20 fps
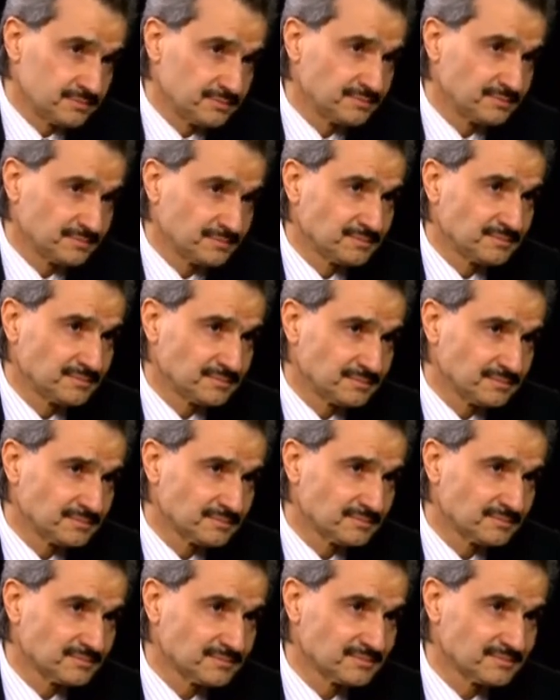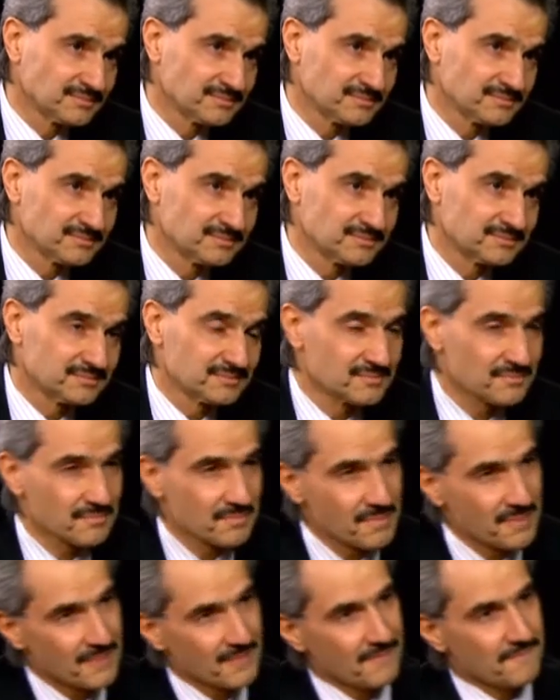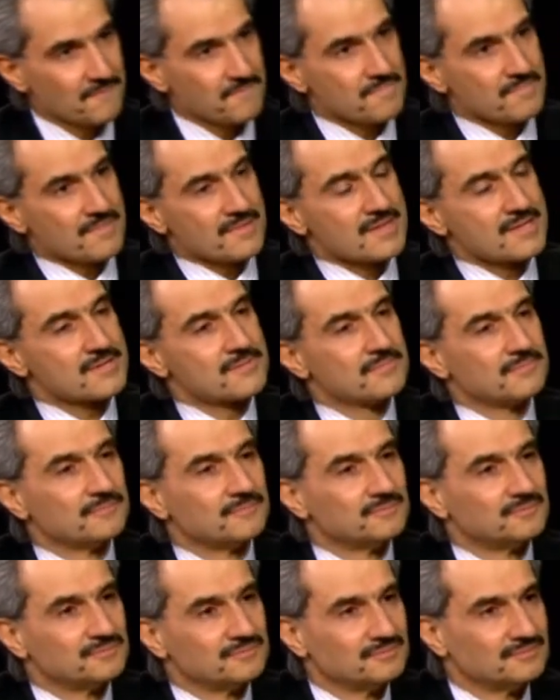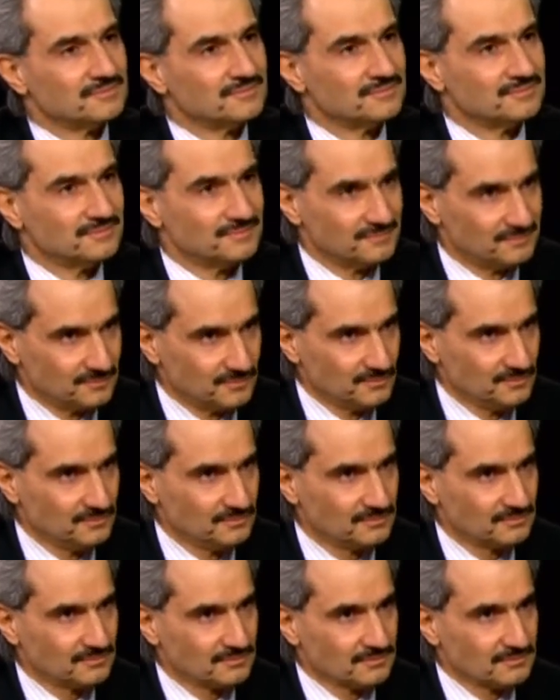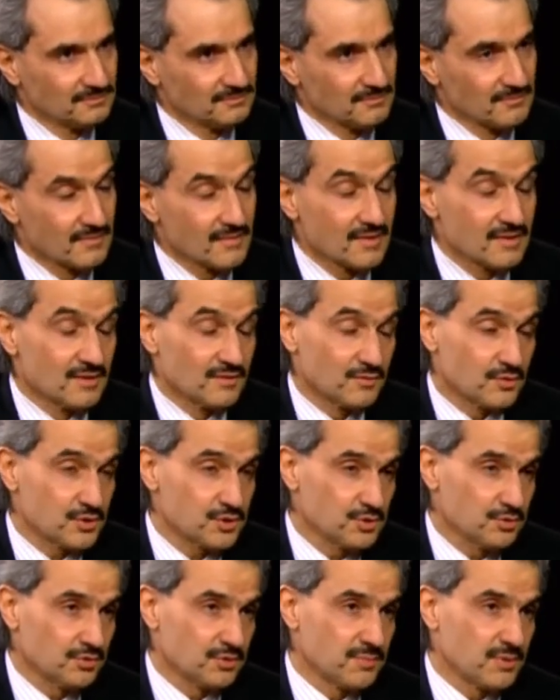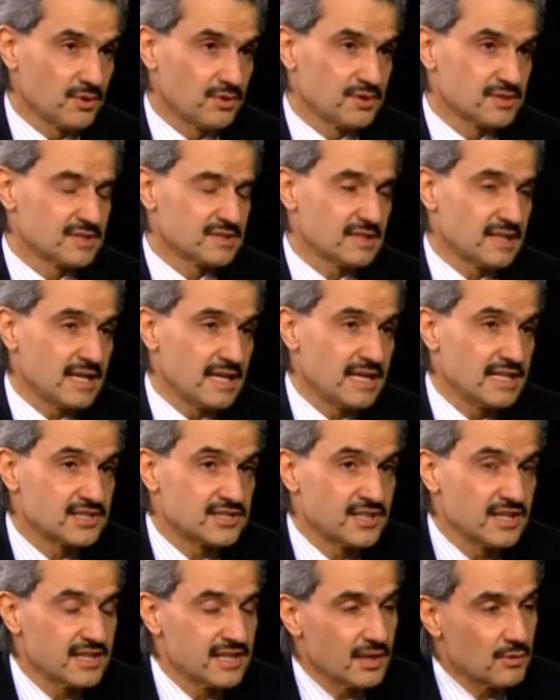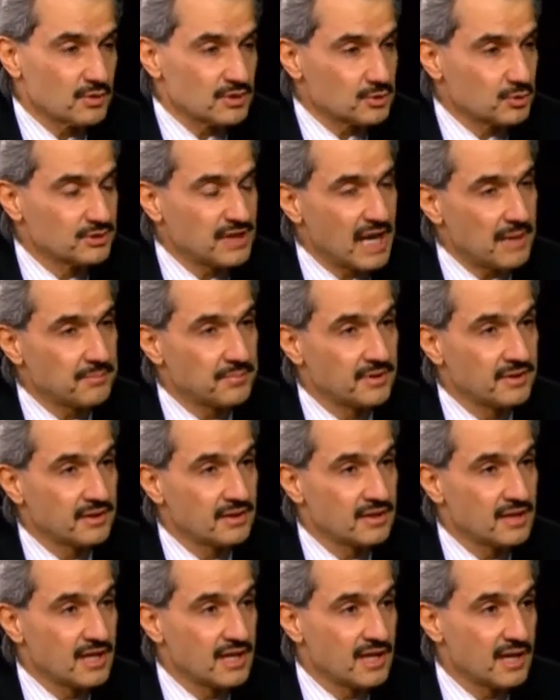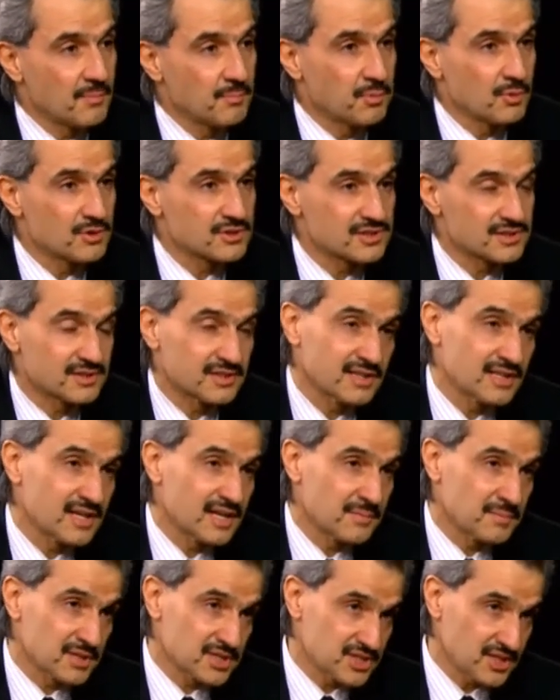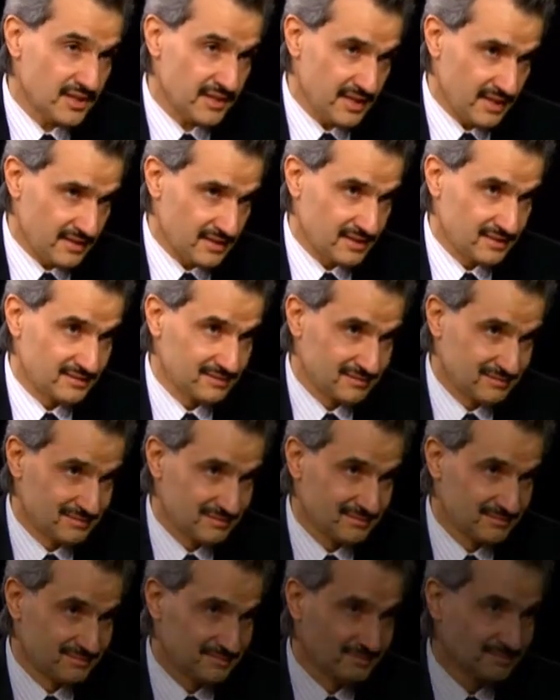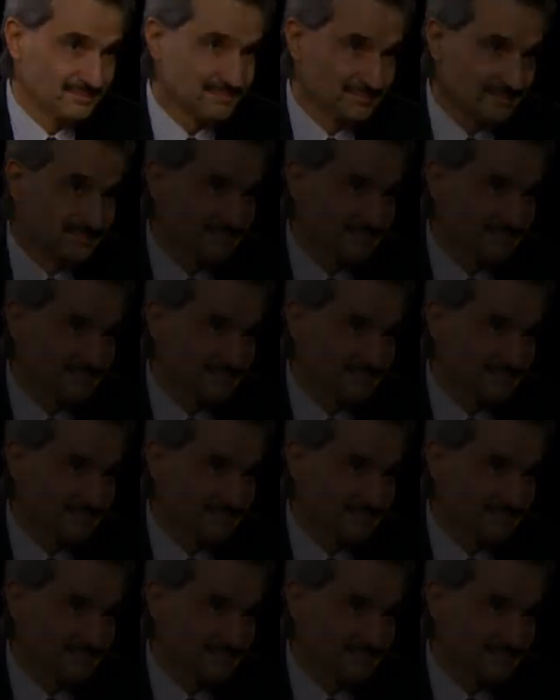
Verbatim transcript: Yeah, because it became untenable for him and for Hamas to stay in Damascus. For sure, because he's thinking what could happen post Bashar era. Yeah.